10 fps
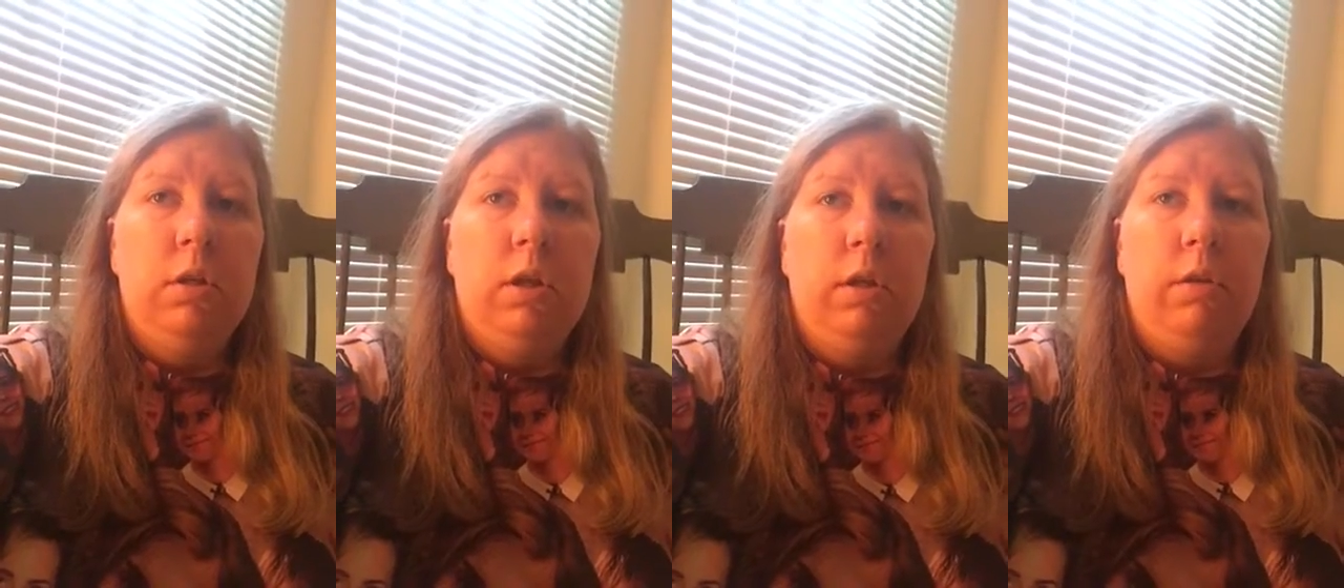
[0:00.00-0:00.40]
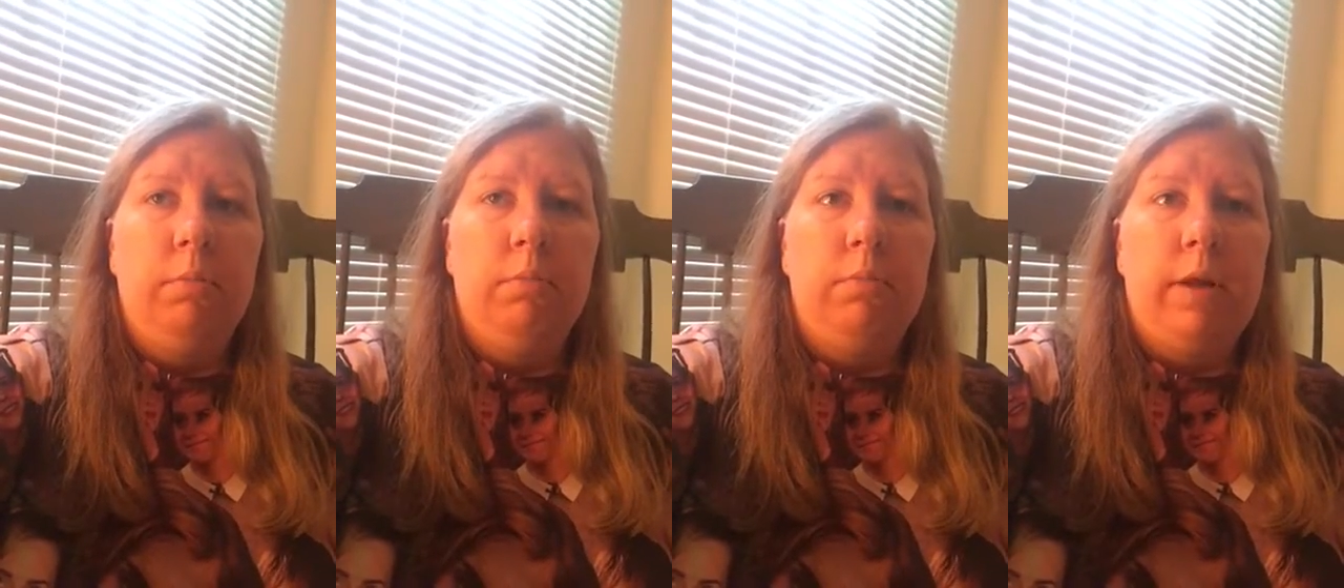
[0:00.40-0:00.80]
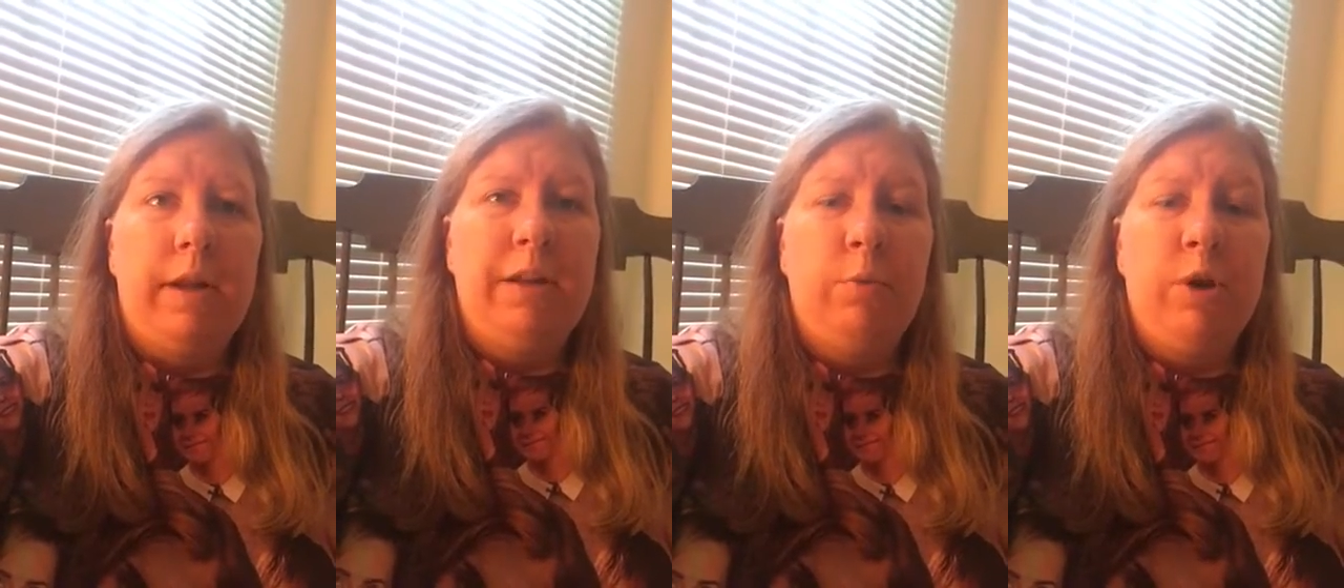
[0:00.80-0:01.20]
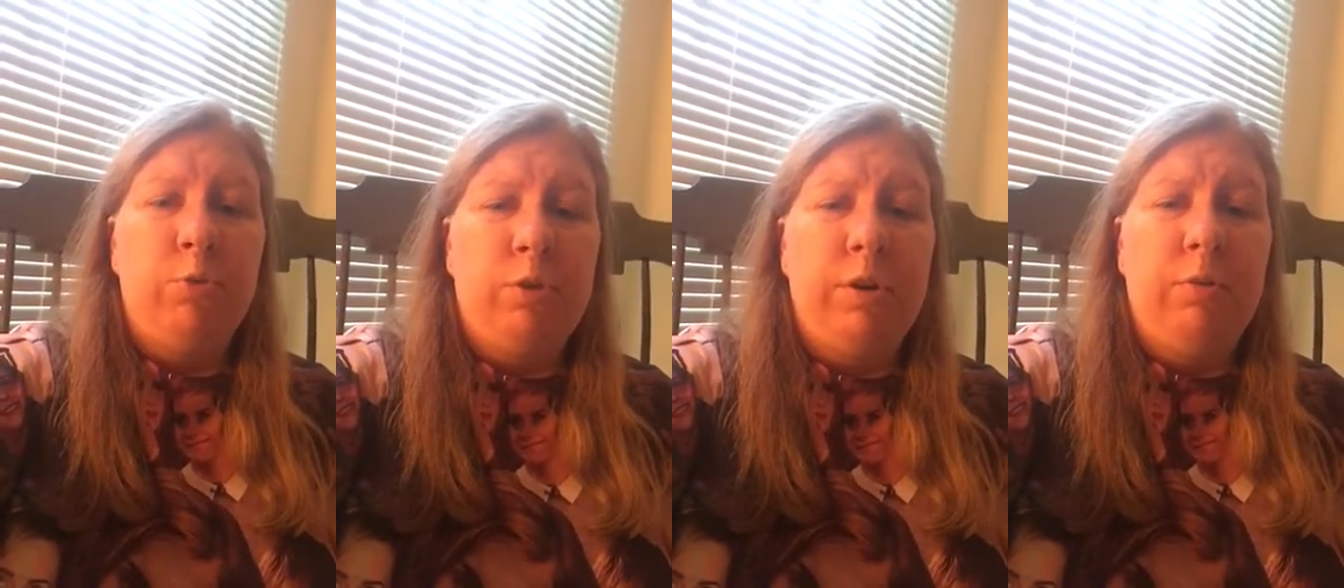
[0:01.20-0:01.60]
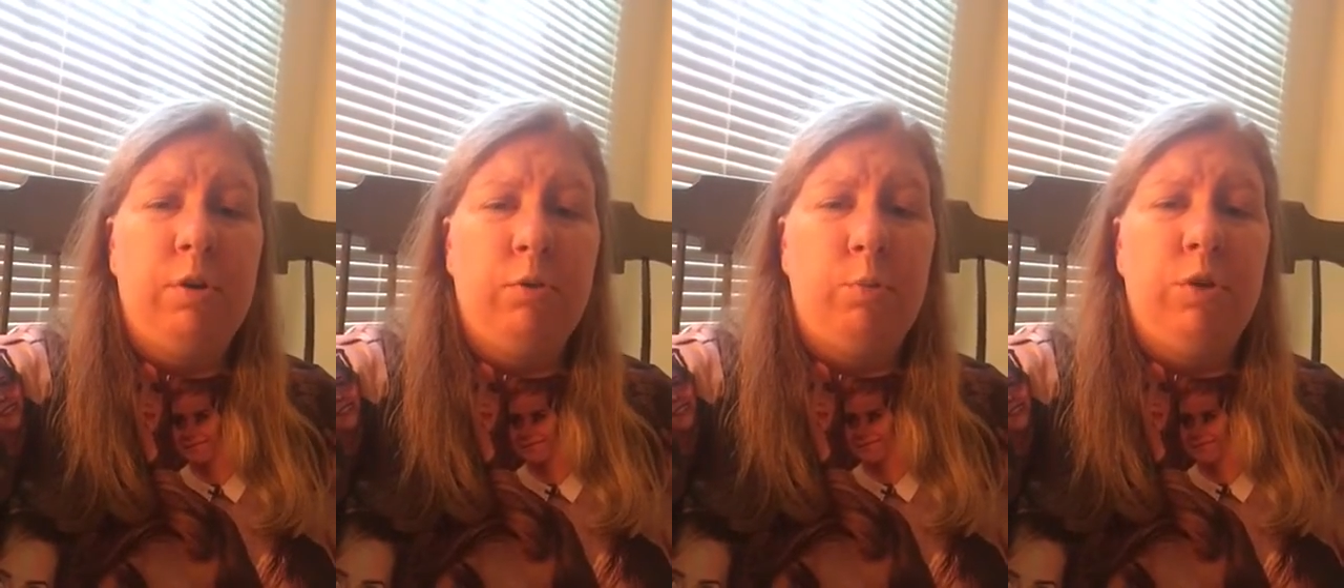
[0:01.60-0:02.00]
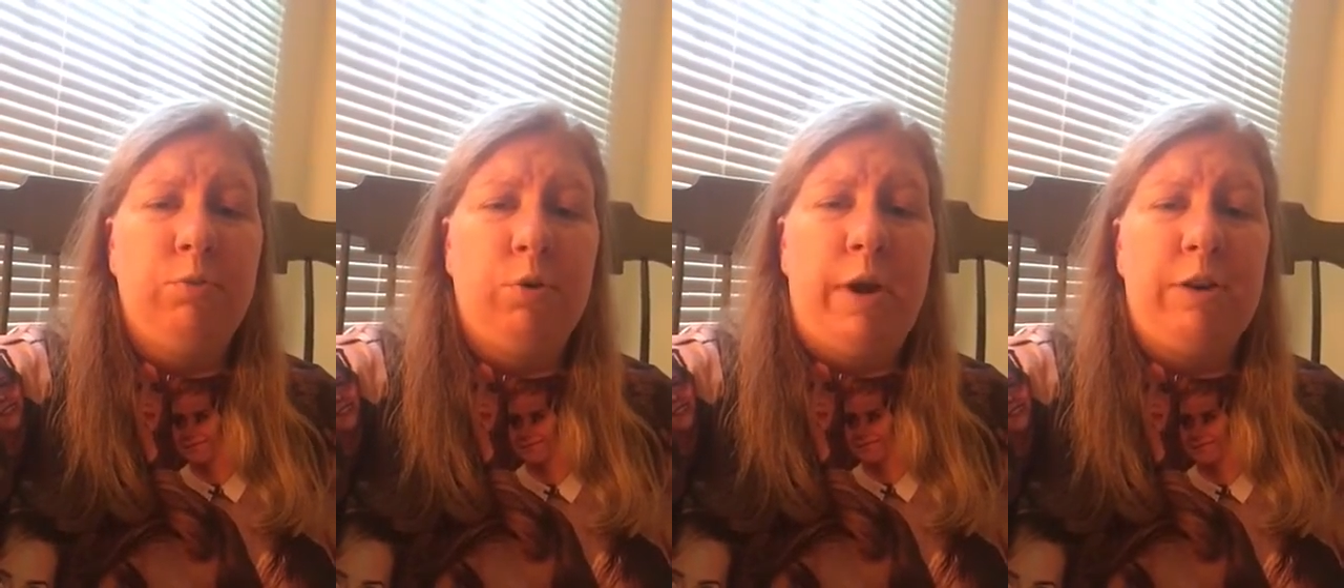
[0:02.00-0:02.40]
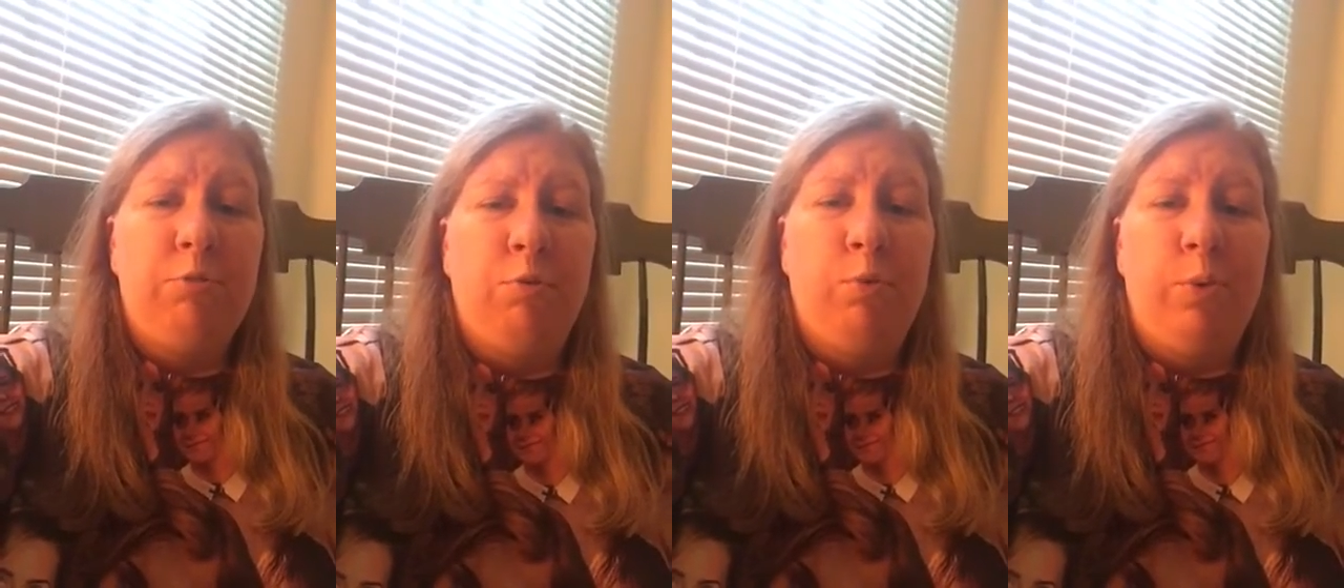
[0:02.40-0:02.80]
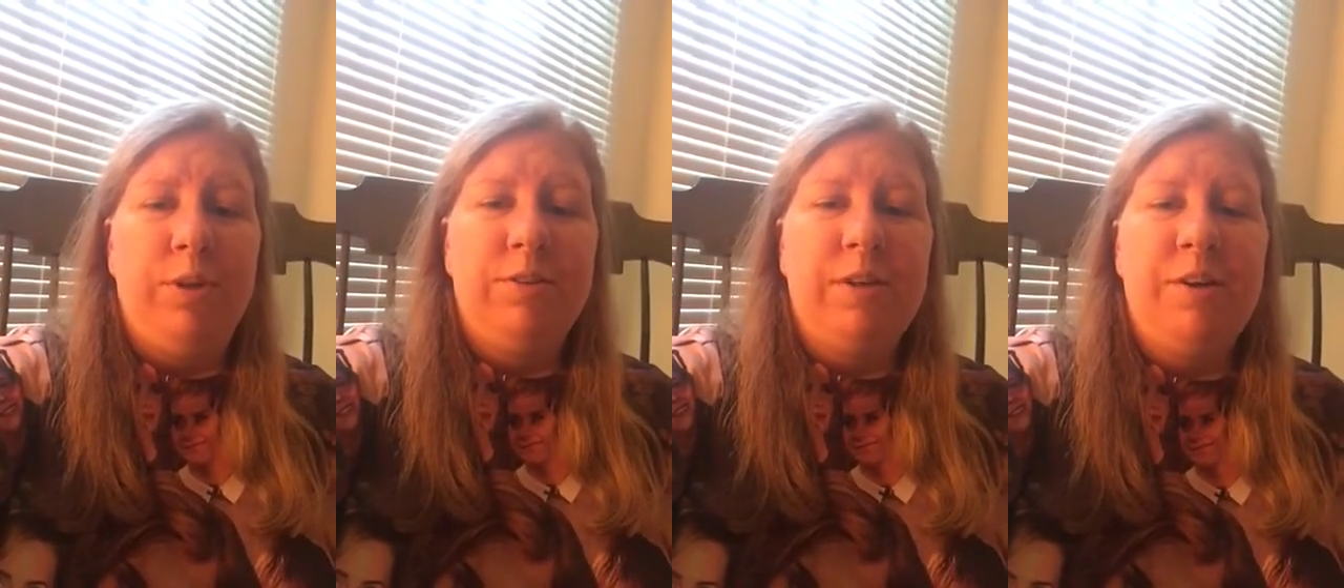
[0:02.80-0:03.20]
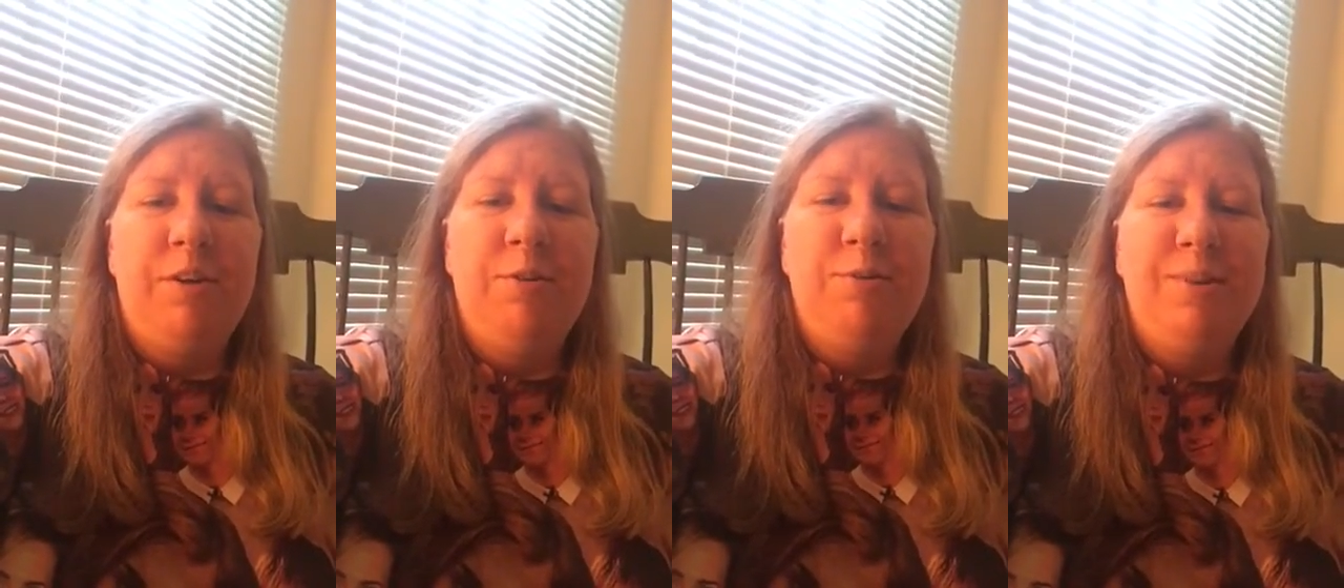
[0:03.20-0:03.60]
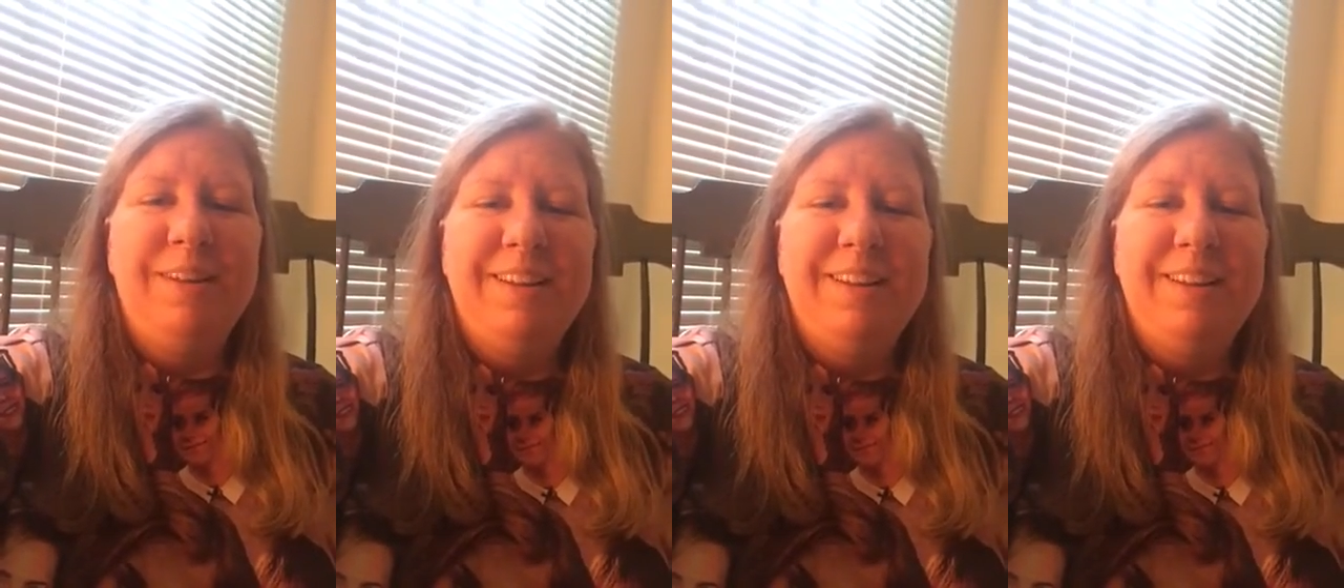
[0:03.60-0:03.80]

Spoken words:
I need to watch one of the ones with her actual voice, so